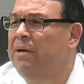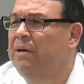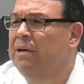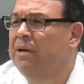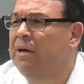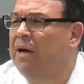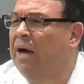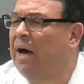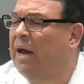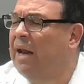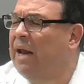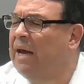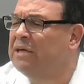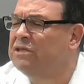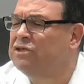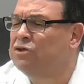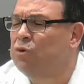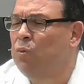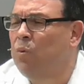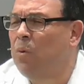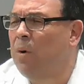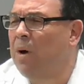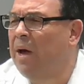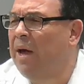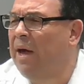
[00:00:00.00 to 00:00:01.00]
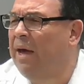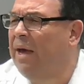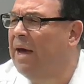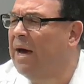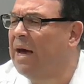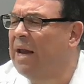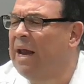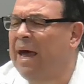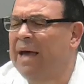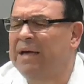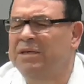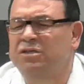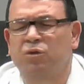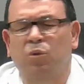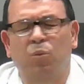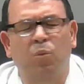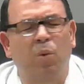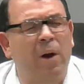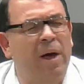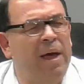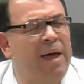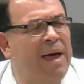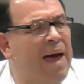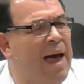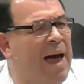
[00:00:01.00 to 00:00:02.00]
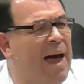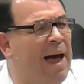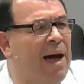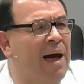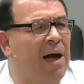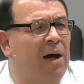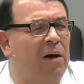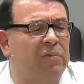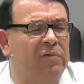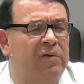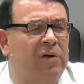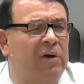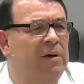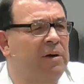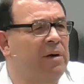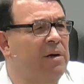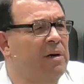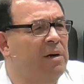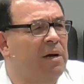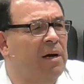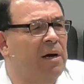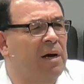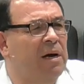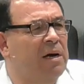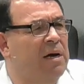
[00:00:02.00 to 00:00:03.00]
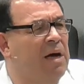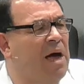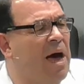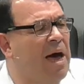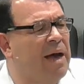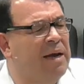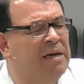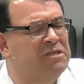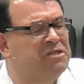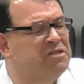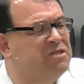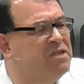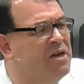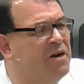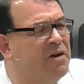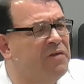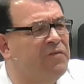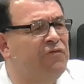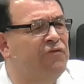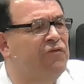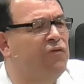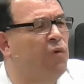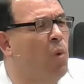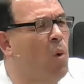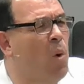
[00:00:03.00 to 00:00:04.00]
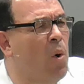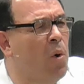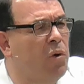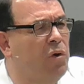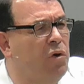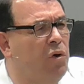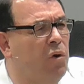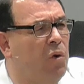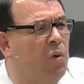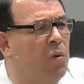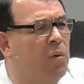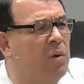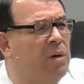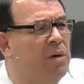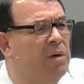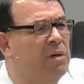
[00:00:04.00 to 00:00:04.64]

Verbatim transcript: God has a way, God has a way out. Uh, God is there for you.